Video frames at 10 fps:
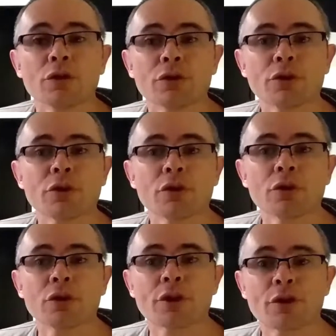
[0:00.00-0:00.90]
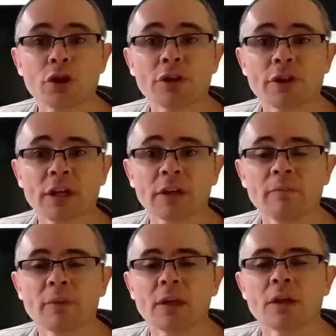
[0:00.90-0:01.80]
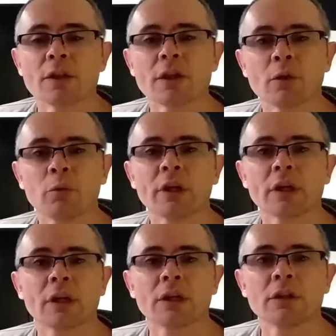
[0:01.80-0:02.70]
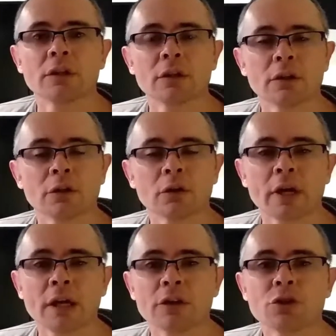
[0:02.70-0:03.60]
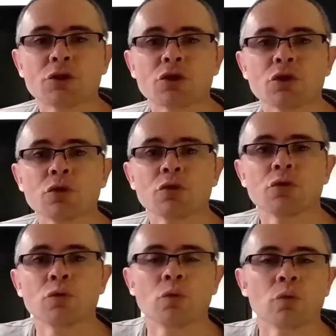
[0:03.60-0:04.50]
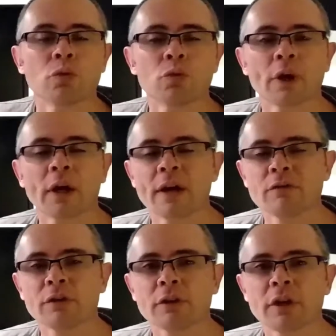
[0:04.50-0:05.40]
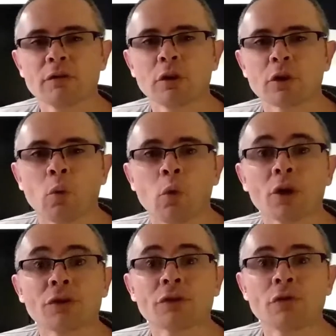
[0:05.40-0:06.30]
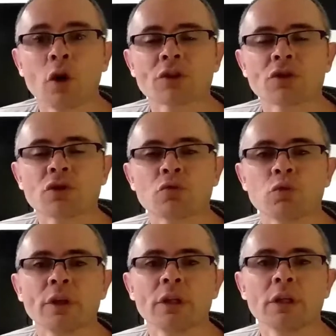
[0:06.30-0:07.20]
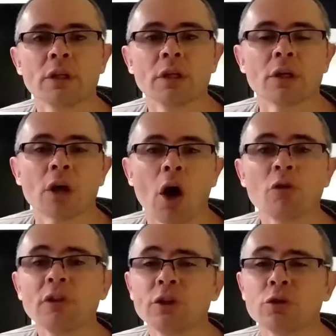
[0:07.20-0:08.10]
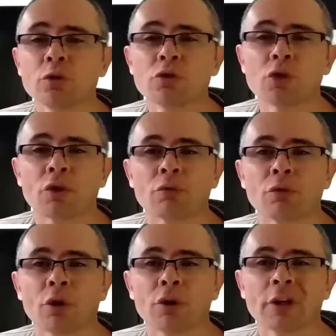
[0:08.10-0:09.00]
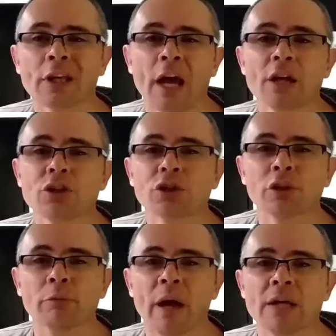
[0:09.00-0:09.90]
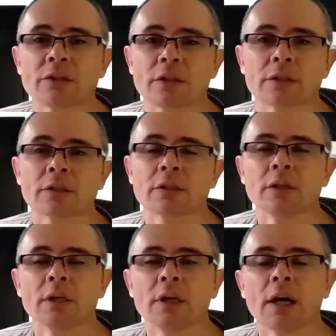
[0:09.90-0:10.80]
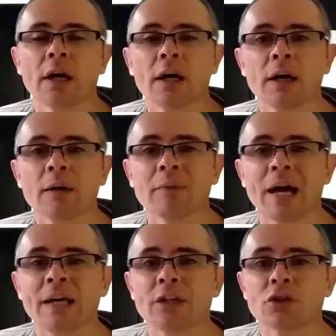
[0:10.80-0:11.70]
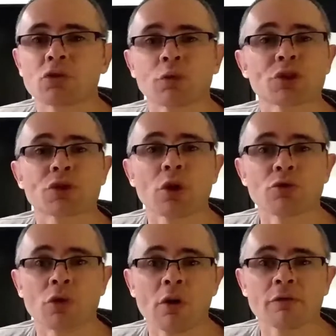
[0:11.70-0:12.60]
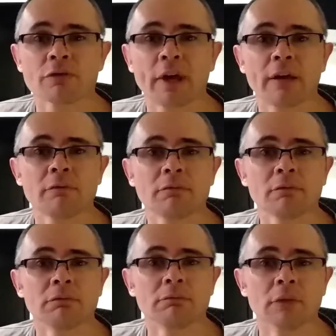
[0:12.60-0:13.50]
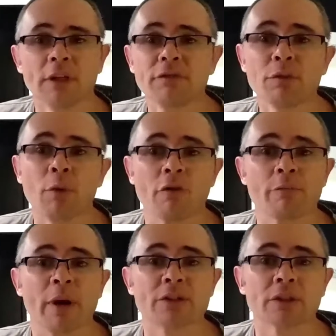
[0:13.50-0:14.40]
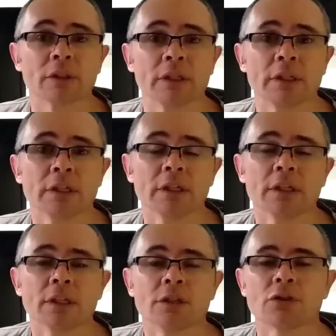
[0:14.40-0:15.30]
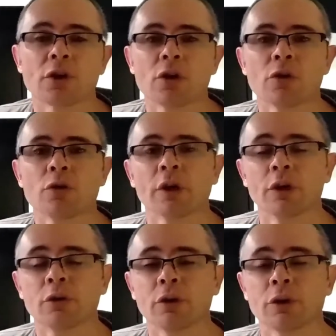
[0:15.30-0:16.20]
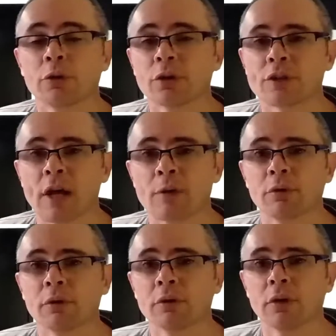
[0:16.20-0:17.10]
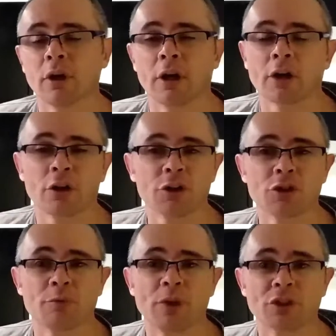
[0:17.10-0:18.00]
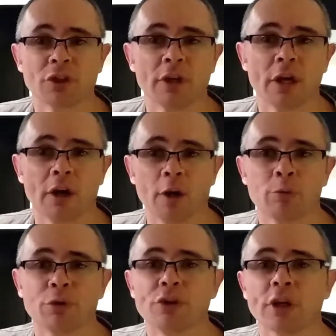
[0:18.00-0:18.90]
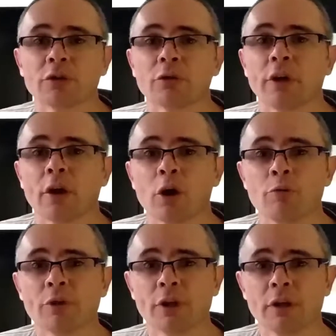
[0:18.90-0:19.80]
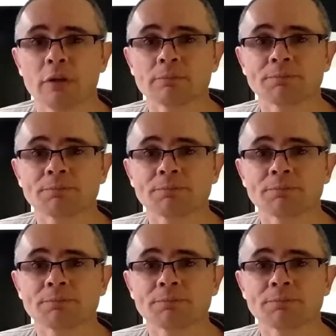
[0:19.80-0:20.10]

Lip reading: The third thing that we can look at is to have a look at what devices we only use on an occasional basis, and switch those off and leave them off basically. So a good example, I kind of just mentioned our projector in our home theatre.